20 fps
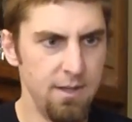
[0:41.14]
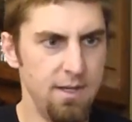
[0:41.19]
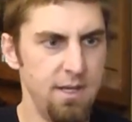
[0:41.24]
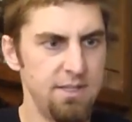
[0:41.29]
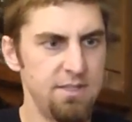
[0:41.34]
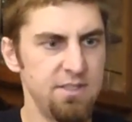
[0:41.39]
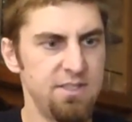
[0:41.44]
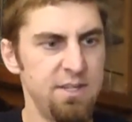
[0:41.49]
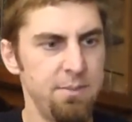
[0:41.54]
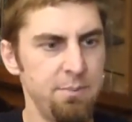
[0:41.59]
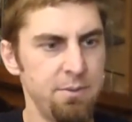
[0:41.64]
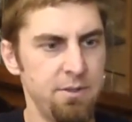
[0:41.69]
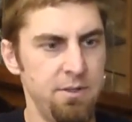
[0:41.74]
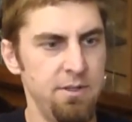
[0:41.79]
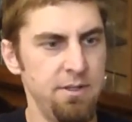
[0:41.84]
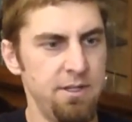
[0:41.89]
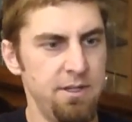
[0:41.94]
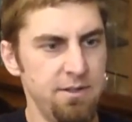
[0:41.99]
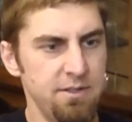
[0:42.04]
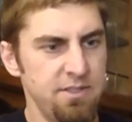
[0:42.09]
it's a
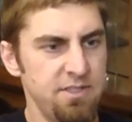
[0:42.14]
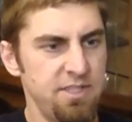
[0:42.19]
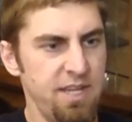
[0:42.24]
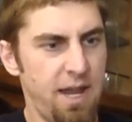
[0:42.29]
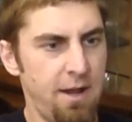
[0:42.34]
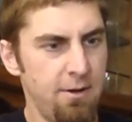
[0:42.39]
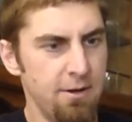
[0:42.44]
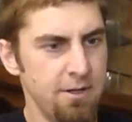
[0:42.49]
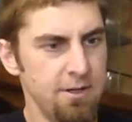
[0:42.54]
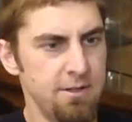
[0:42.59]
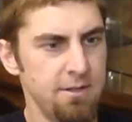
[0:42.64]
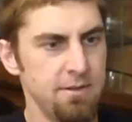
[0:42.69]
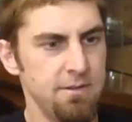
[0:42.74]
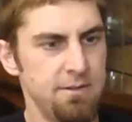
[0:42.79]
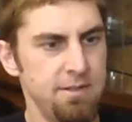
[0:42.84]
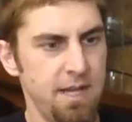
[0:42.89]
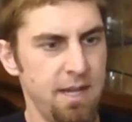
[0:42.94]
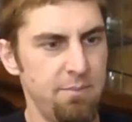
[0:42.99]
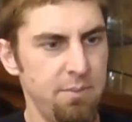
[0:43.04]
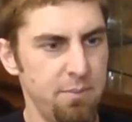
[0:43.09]
typical, you know, sour
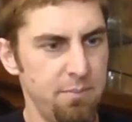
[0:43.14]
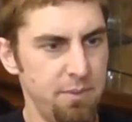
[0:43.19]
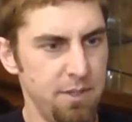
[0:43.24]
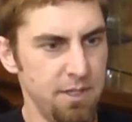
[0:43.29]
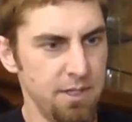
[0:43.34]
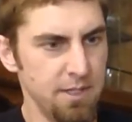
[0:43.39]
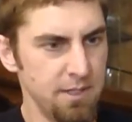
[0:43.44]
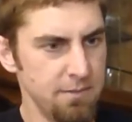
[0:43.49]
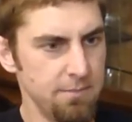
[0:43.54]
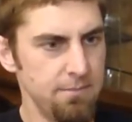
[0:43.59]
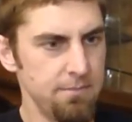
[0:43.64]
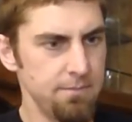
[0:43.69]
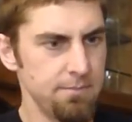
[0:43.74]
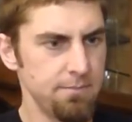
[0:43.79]
type of beer.